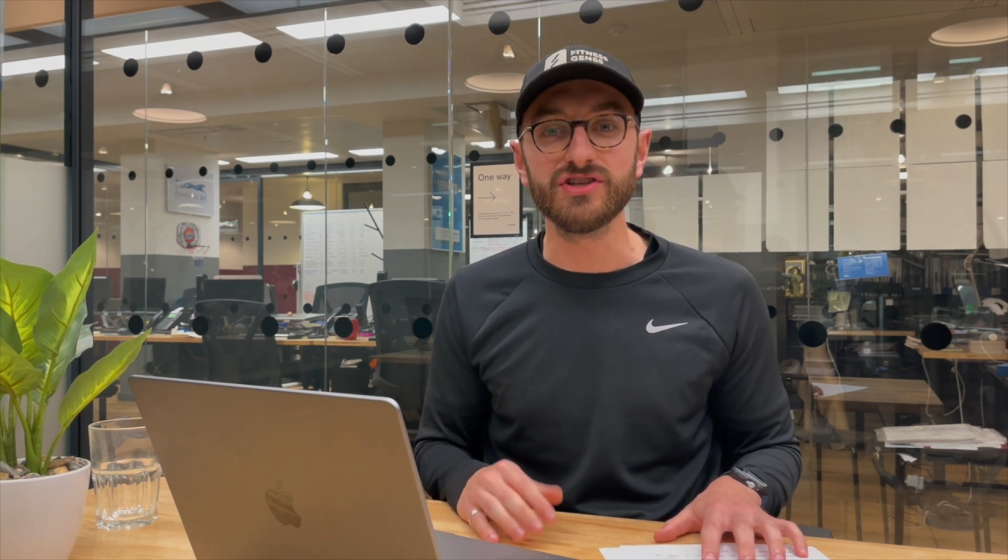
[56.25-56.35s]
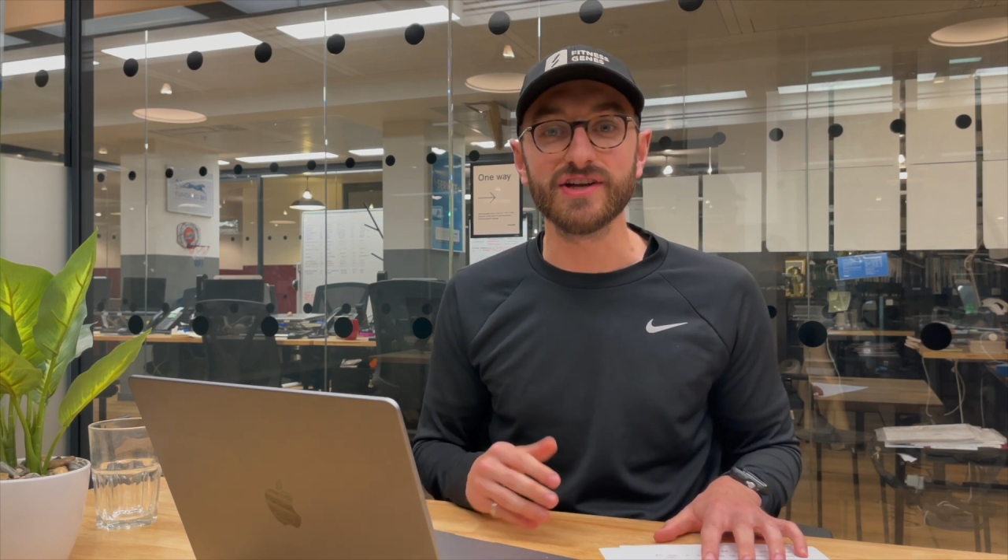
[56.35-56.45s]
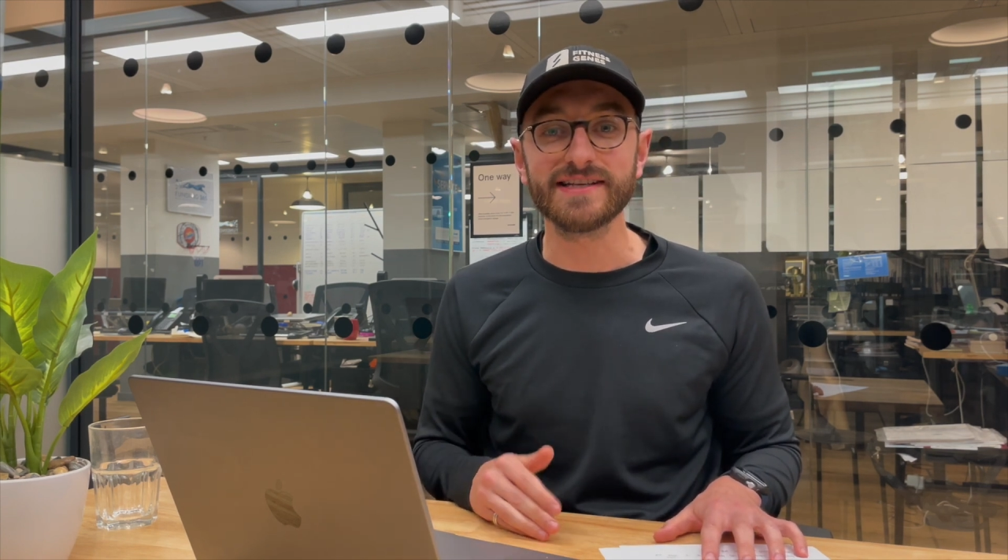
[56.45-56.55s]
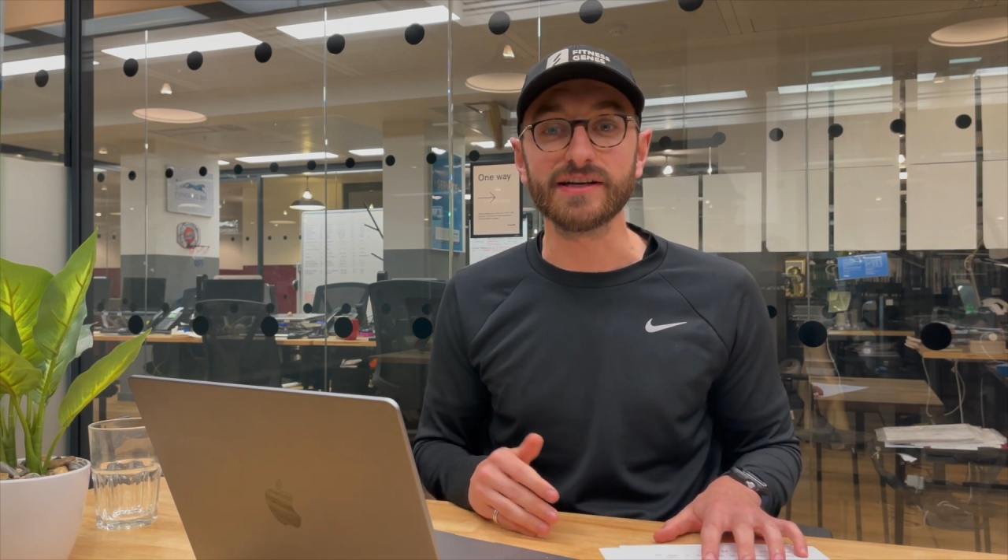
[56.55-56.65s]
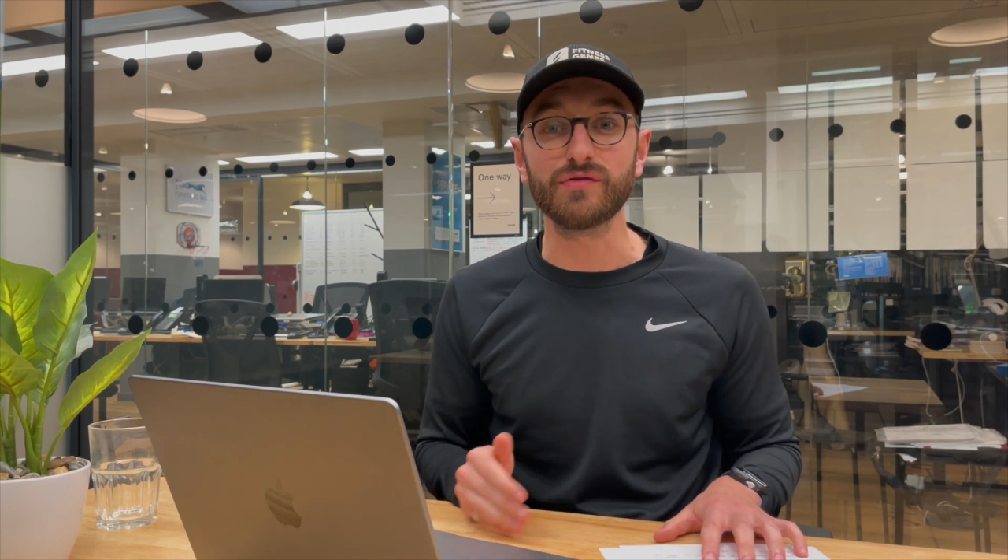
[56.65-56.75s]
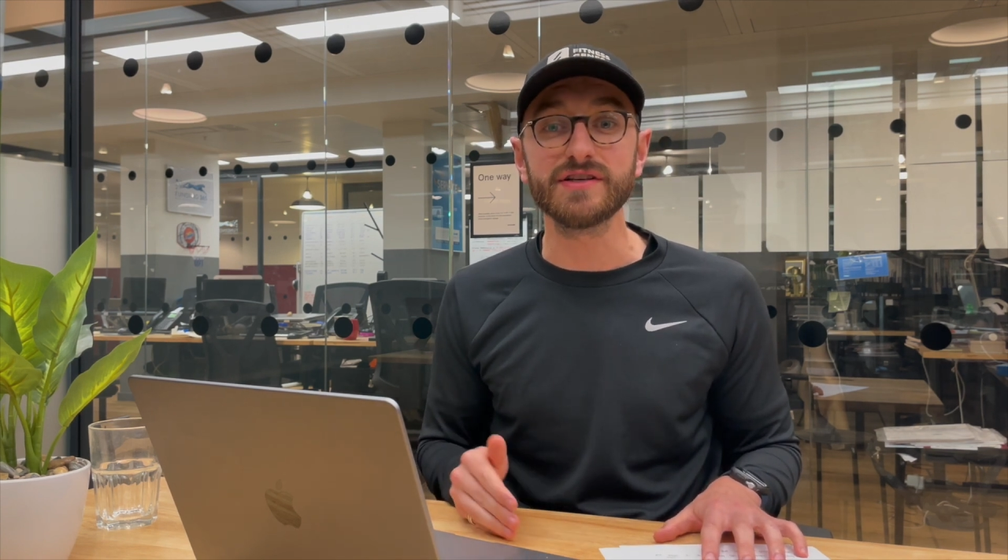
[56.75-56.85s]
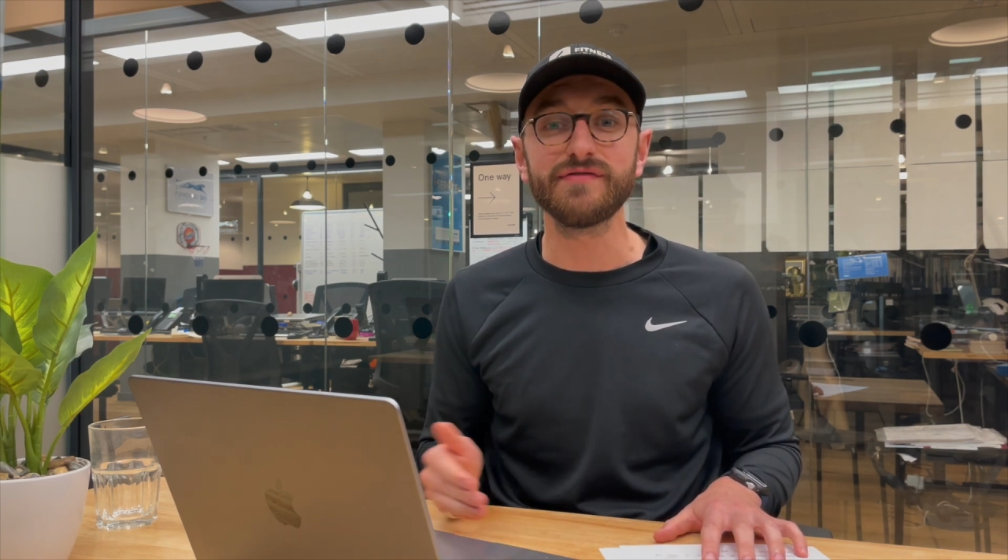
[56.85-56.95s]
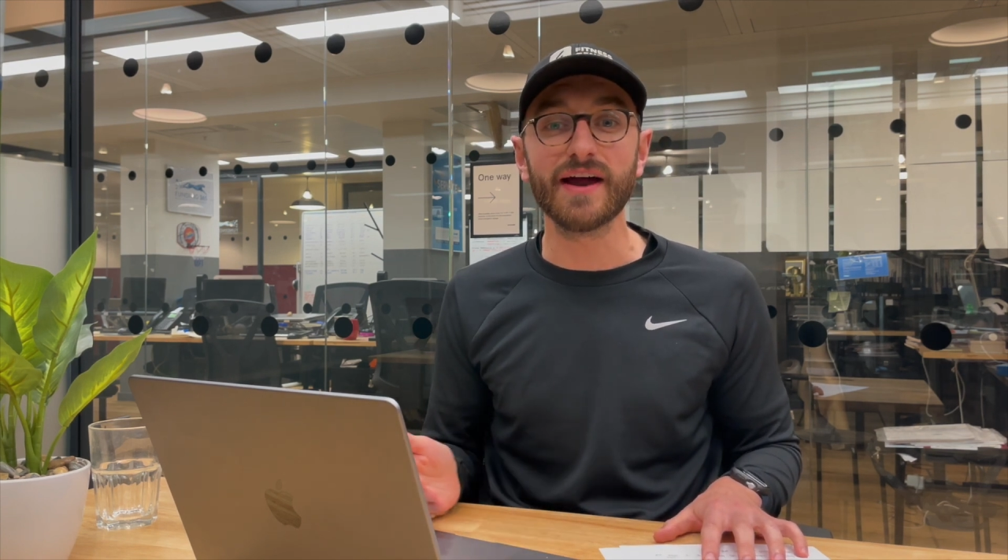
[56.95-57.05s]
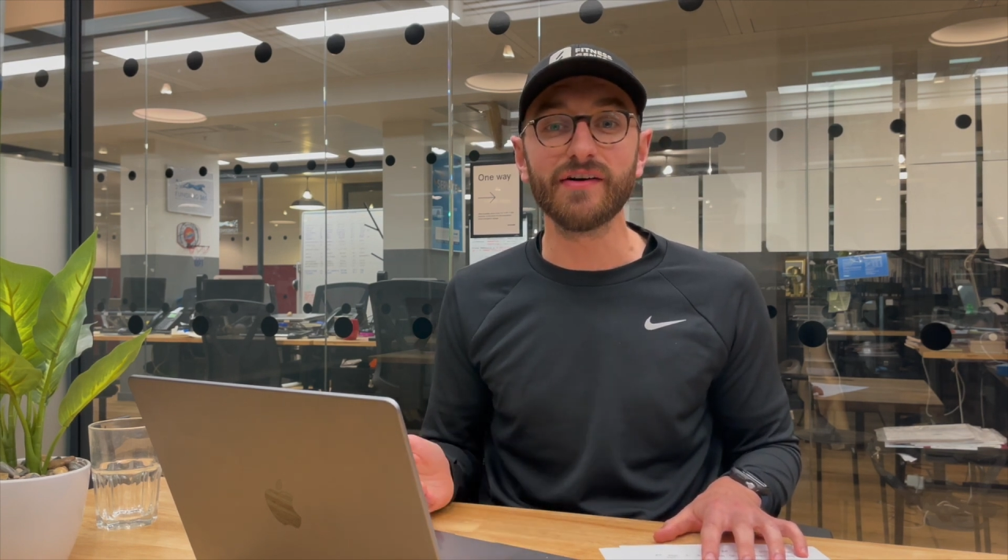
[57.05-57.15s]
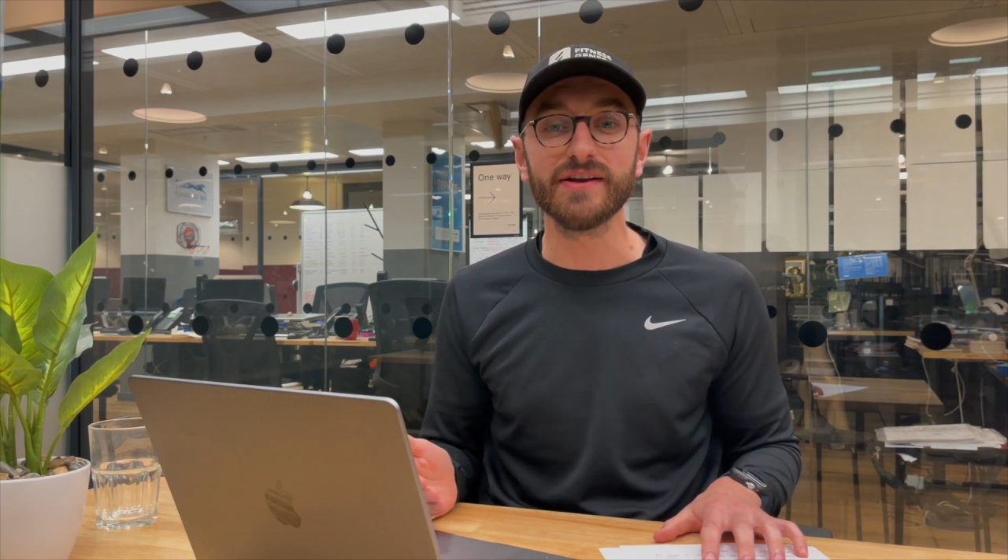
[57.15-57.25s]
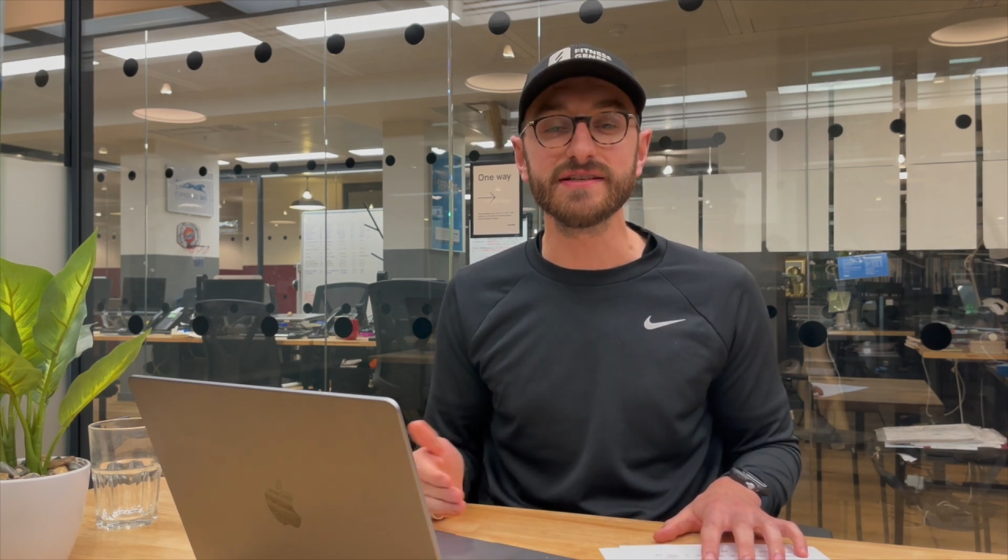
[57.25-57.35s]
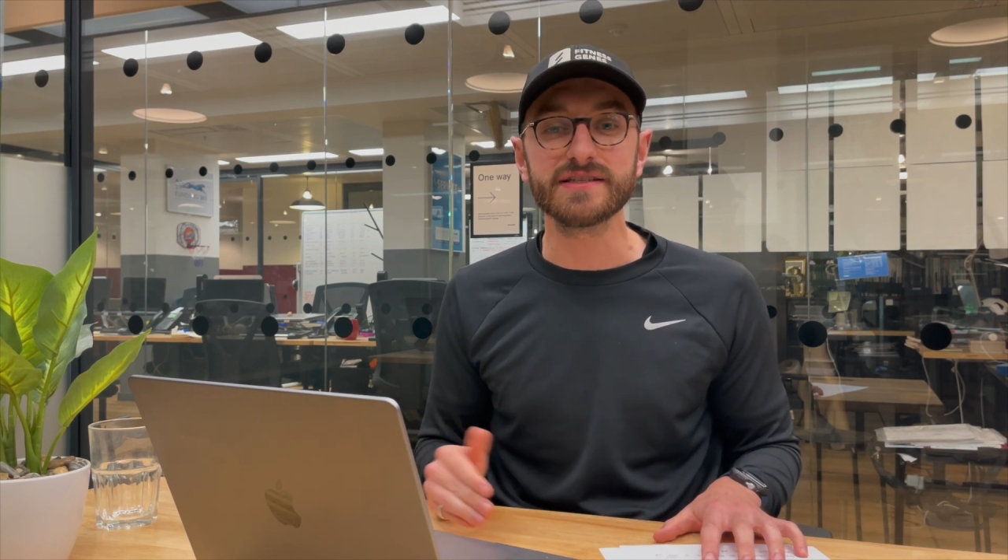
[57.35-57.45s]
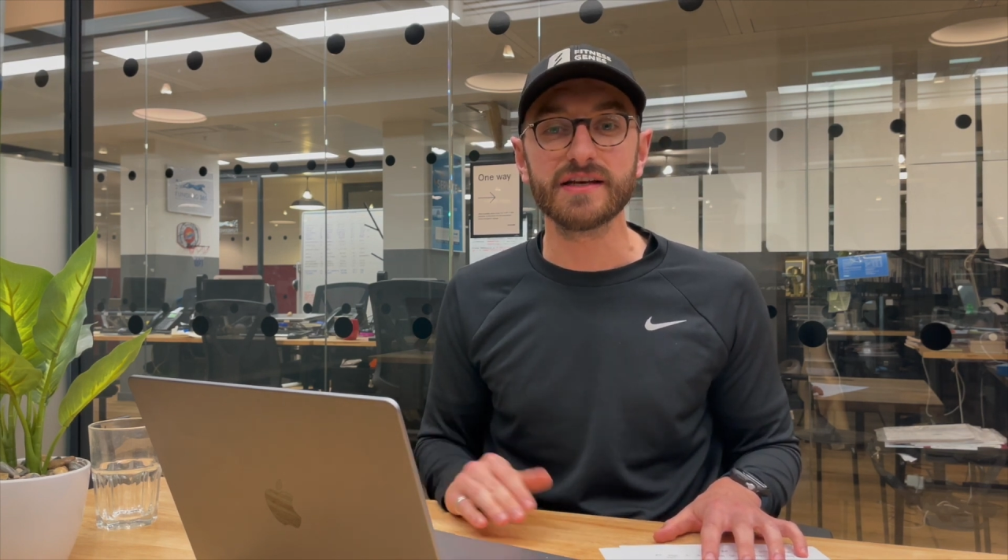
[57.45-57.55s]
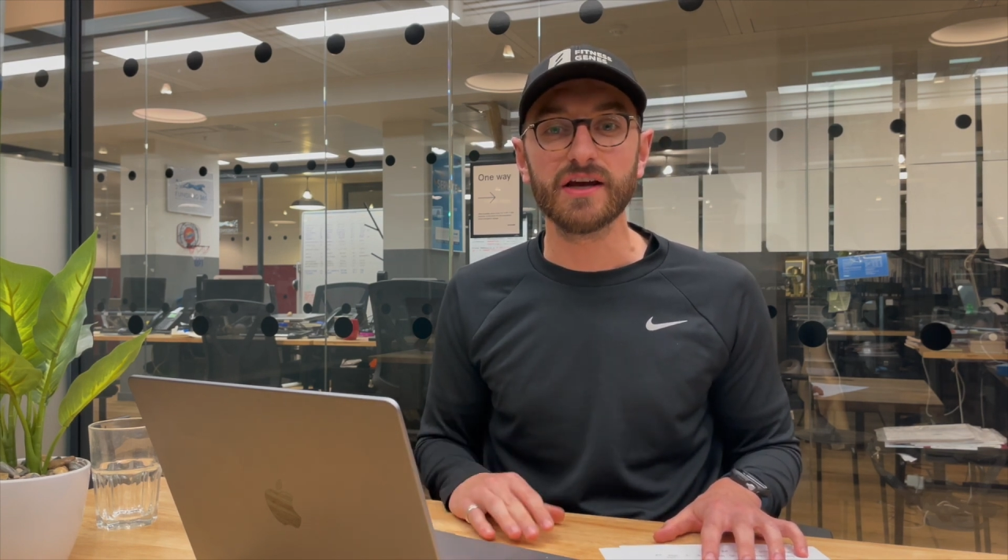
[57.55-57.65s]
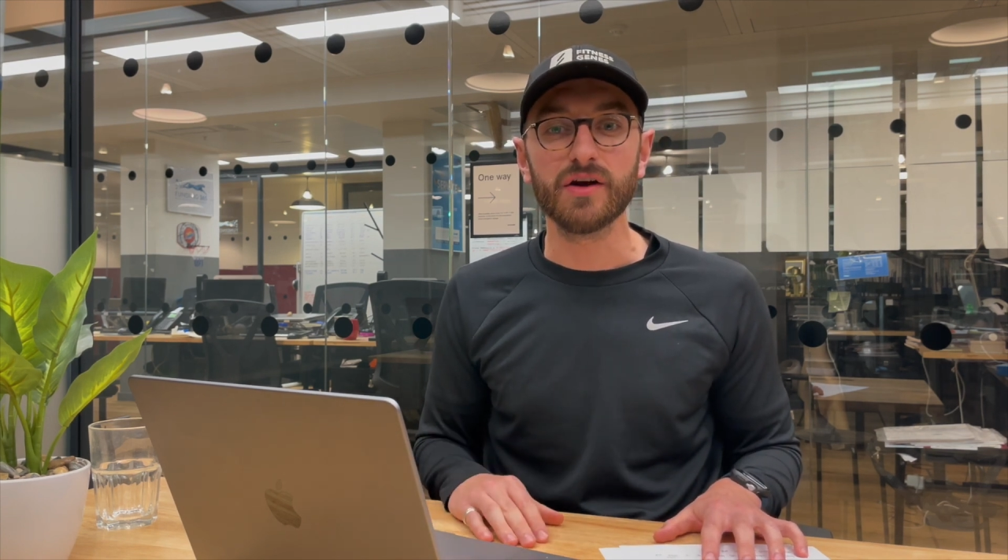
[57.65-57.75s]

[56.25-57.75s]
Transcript: genetic risk variants,